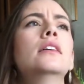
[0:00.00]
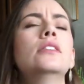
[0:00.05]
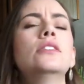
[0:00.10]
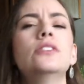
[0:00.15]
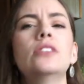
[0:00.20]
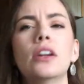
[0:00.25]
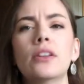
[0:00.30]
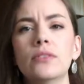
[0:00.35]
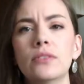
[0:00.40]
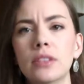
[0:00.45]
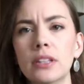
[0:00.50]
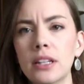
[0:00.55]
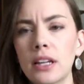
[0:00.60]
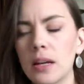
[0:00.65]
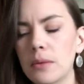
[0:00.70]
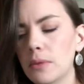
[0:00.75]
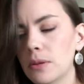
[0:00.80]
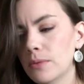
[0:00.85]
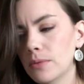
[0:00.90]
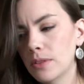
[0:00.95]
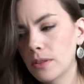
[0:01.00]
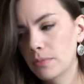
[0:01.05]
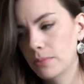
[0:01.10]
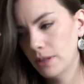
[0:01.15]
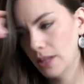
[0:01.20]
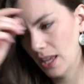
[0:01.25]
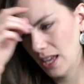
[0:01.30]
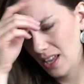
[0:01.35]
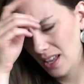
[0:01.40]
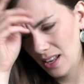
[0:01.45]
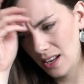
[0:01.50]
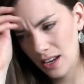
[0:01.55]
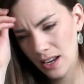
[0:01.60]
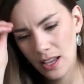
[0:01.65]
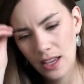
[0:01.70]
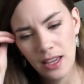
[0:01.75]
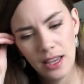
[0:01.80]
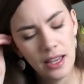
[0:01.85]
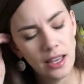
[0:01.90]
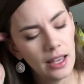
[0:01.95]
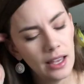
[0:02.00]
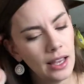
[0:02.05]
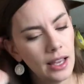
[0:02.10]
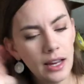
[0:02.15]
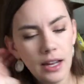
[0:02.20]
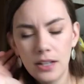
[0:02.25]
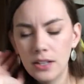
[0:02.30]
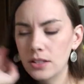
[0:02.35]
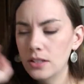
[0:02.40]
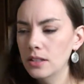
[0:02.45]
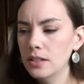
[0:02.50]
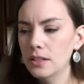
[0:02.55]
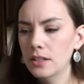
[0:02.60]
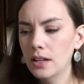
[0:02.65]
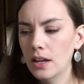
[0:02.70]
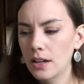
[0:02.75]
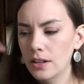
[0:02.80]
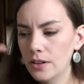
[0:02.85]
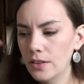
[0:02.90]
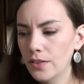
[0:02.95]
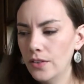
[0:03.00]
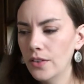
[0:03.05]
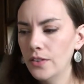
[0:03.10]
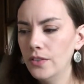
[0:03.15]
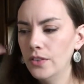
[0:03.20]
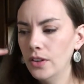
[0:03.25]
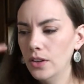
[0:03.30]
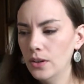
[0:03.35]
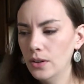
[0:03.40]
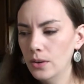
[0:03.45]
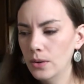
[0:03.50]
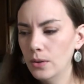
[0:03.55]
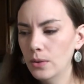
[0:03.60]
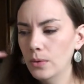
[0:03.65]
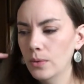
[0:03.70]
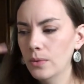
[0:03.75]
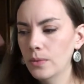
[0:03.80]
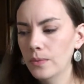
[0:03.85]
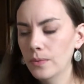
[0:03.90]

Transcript: generally come in with a plan and I just need to kind of review